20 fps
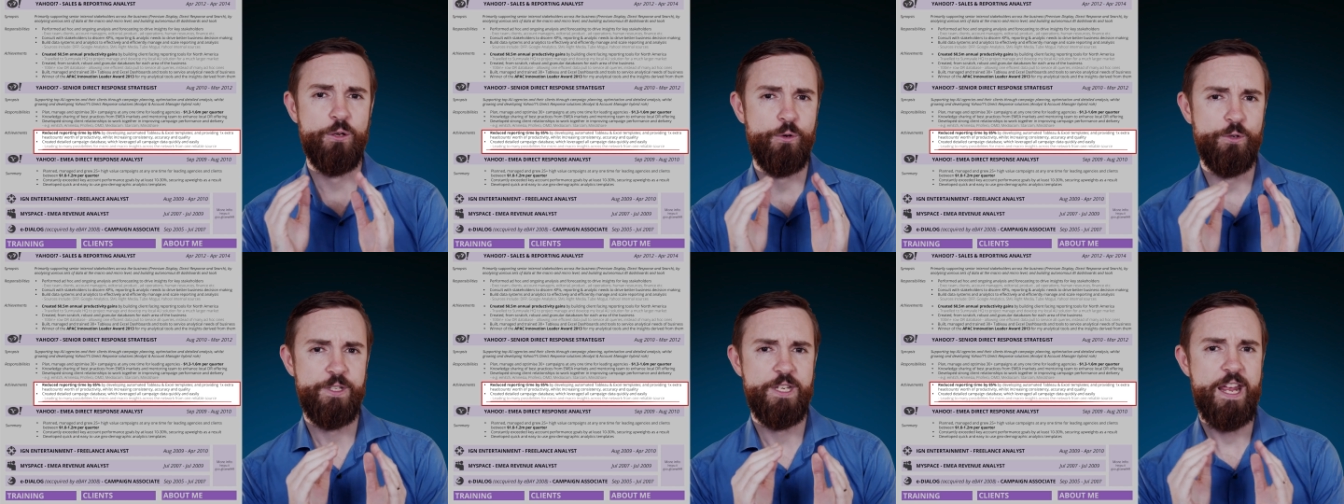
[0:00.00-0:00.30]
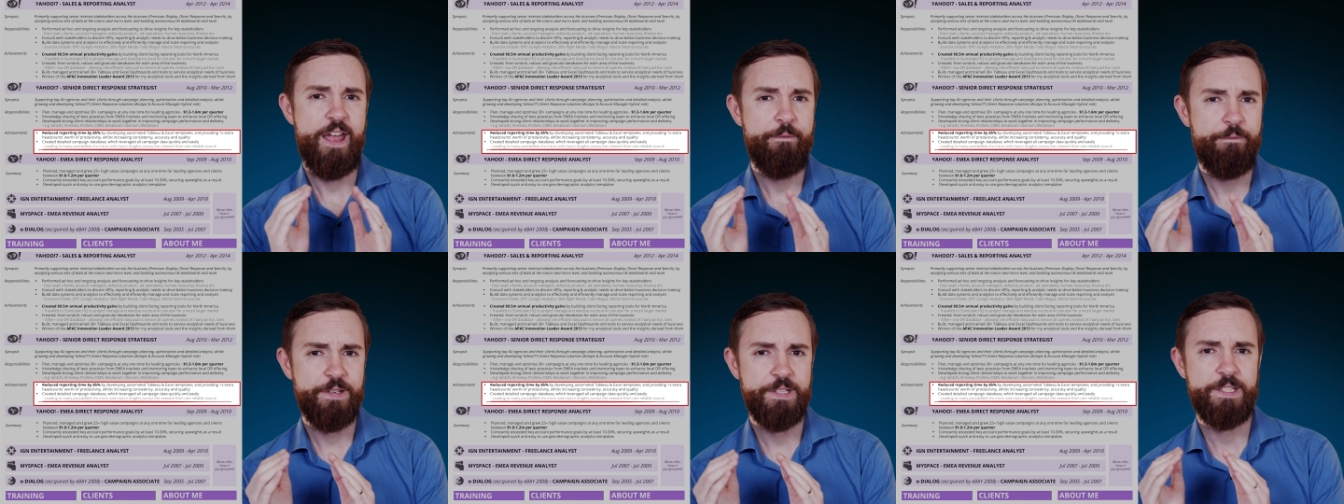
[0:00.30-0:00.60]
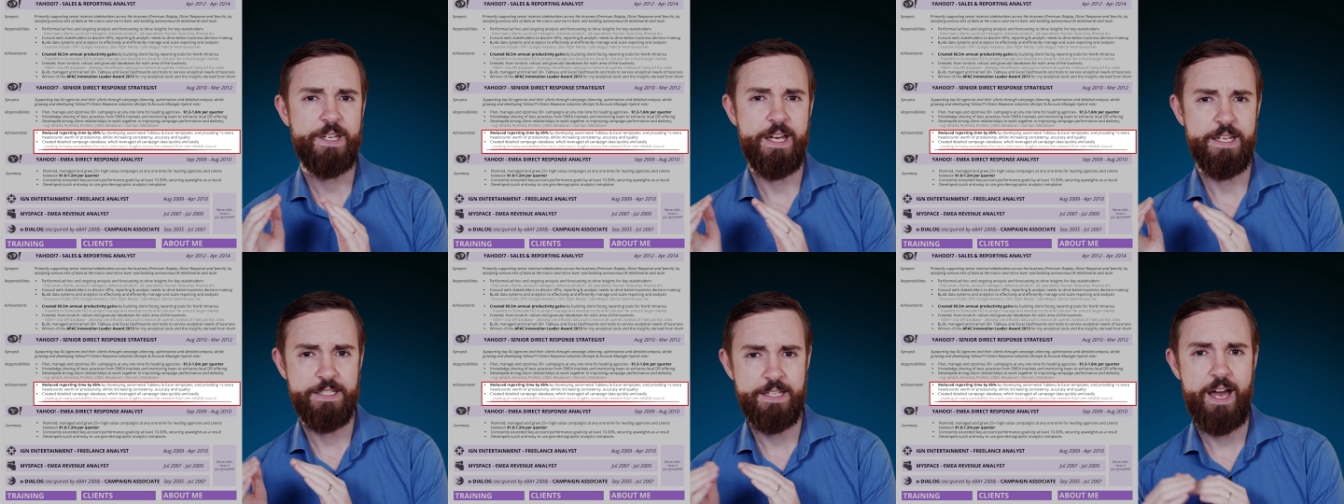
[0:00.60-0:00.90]
or
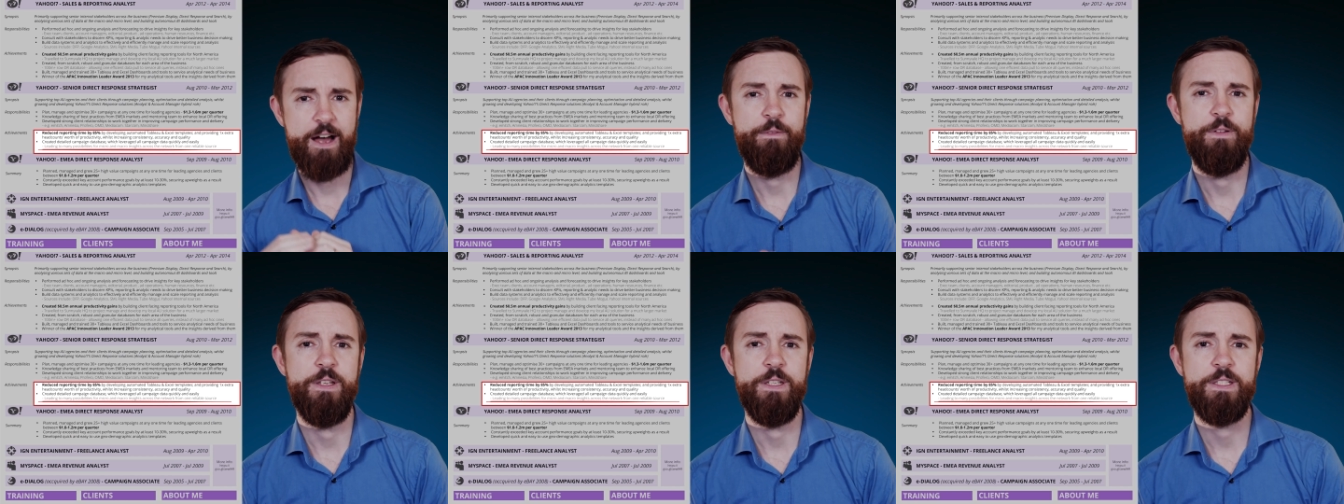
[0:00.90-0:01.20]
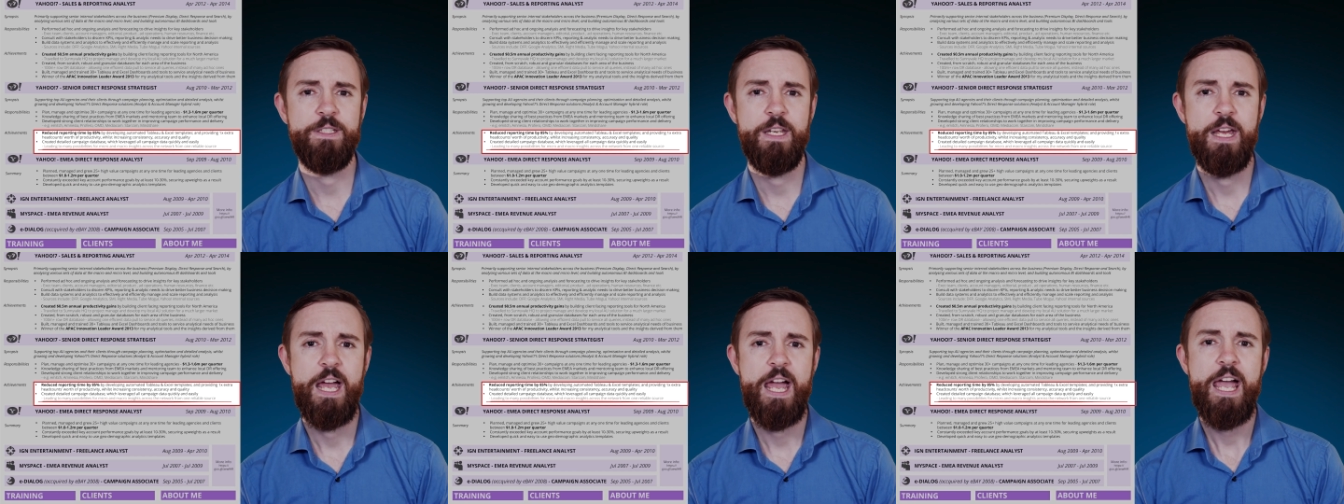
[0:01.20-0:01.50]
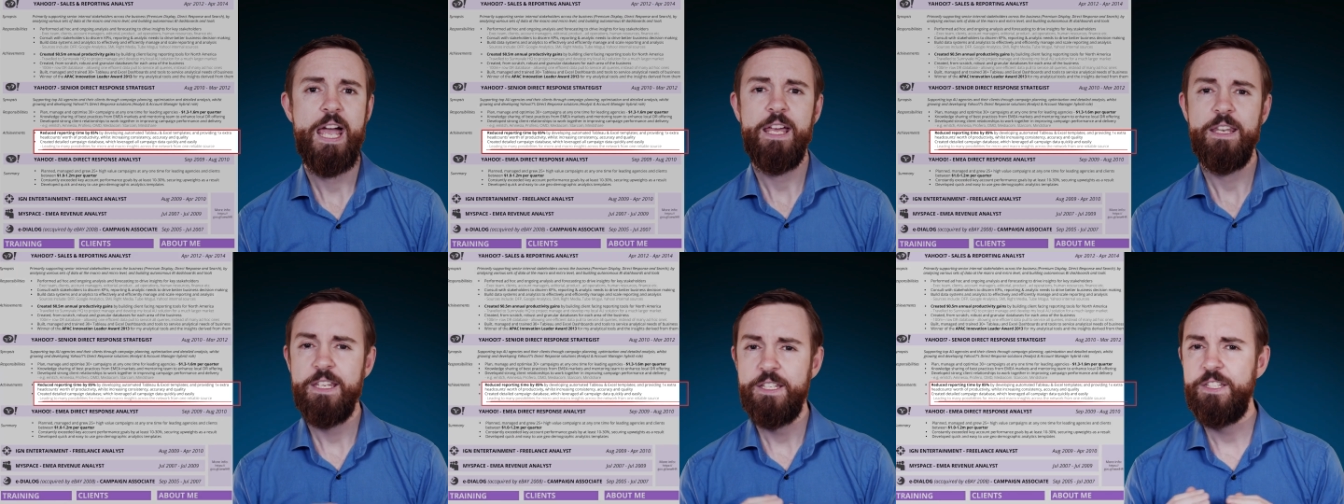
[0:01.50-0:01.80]
de-emphasized others.
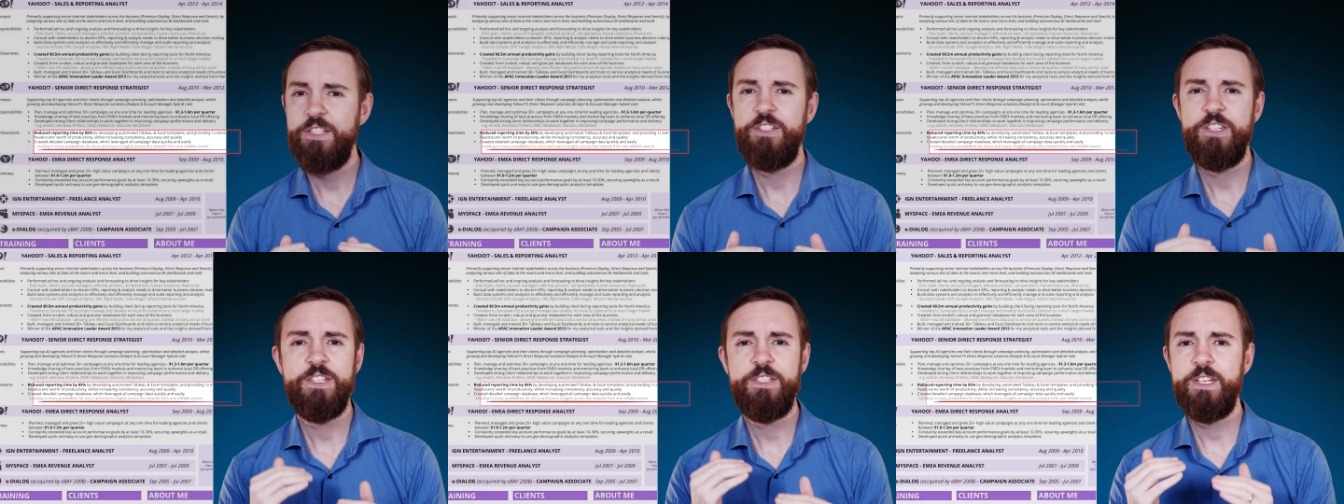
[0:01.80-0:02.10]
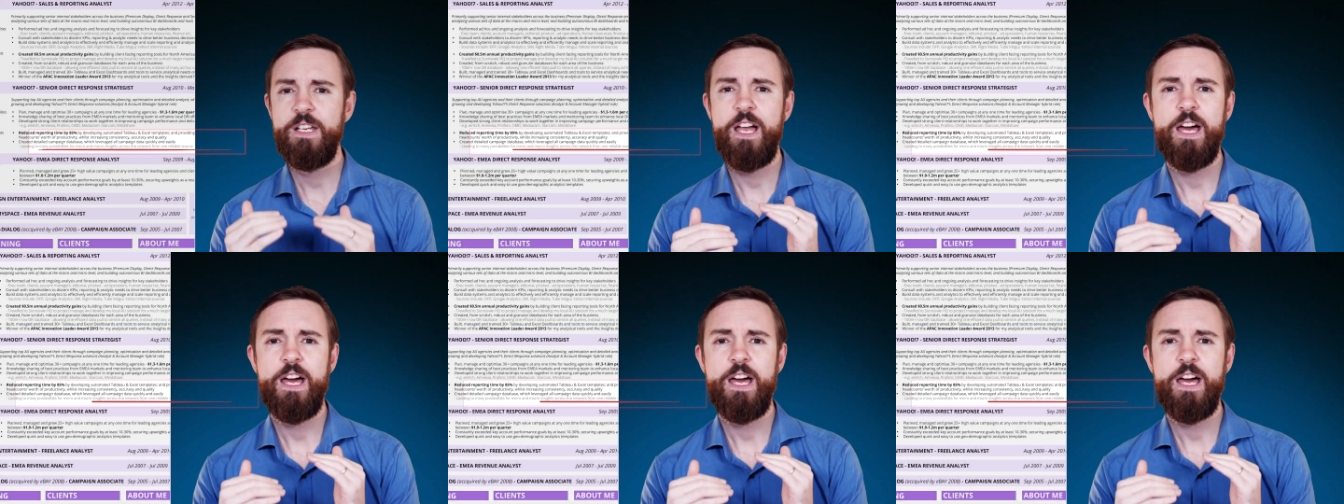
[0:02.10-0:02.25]
This is just to